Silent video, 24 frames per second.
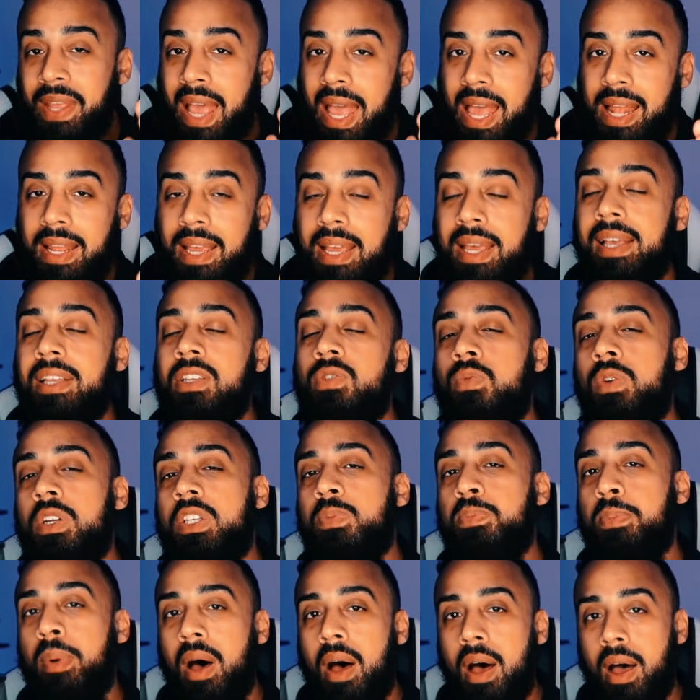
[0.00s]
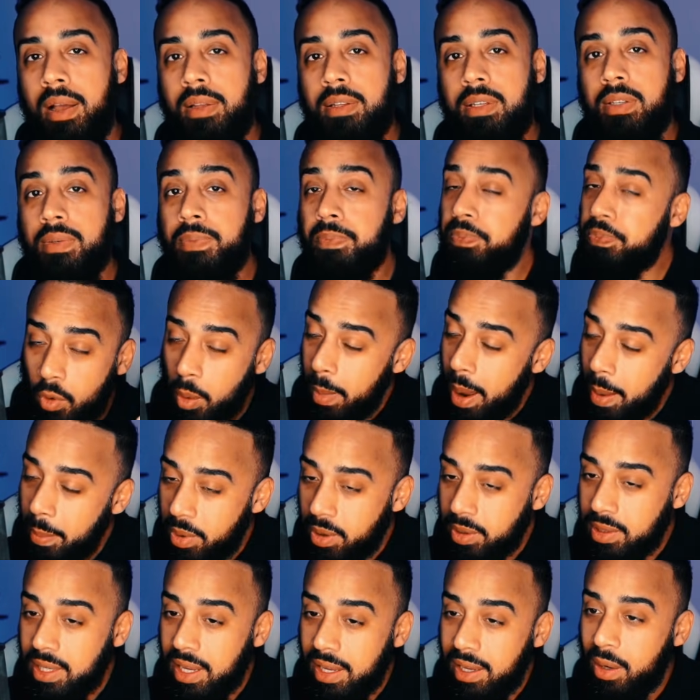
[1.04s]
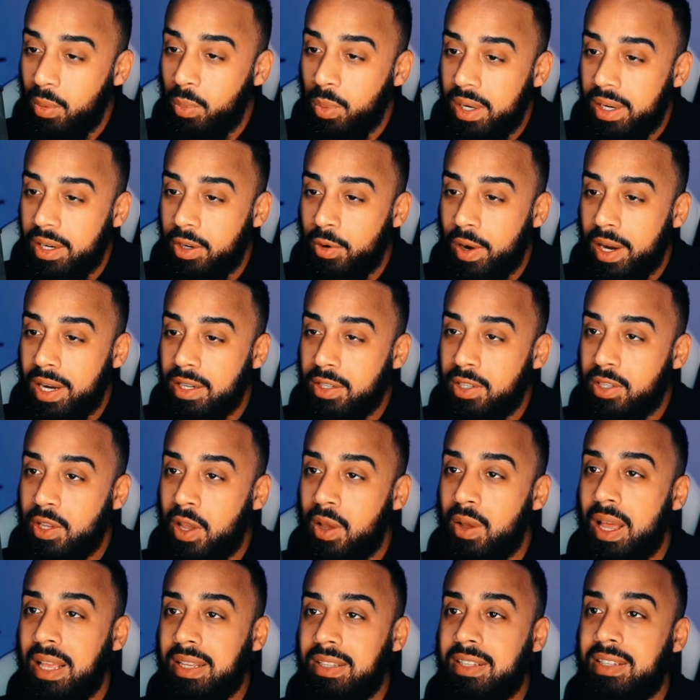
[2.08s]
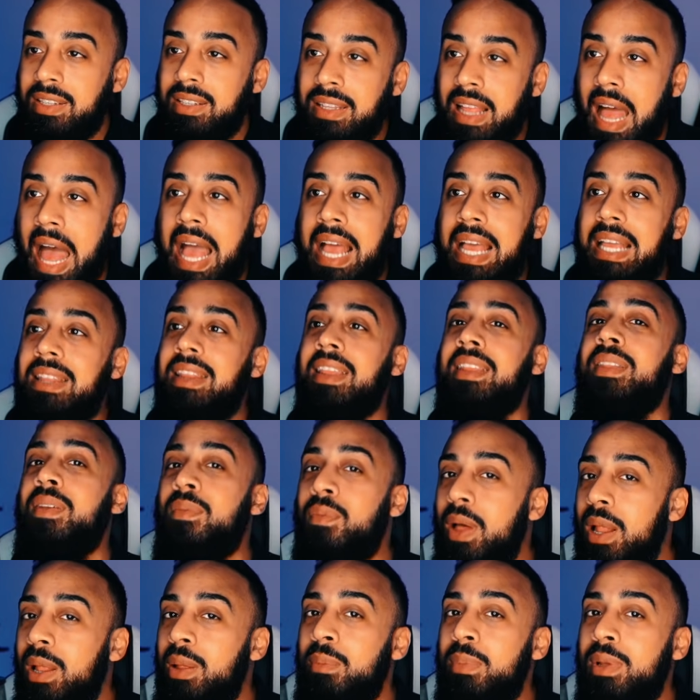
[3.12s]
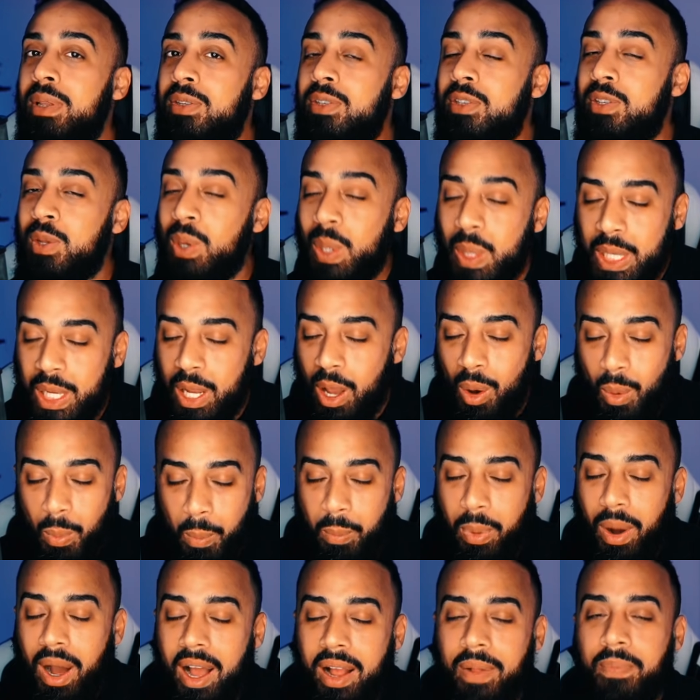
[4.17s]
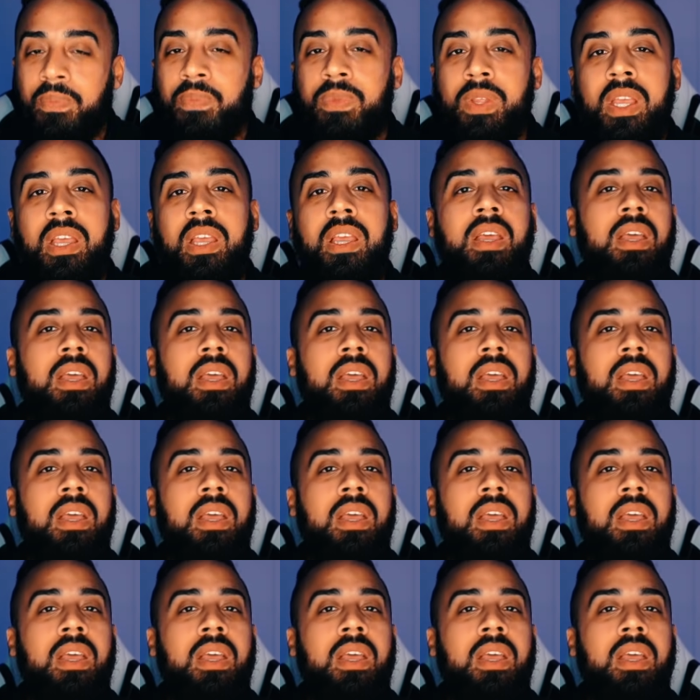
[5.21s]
And his response, remember, take it with a grain of salt as he's not in the development studio, but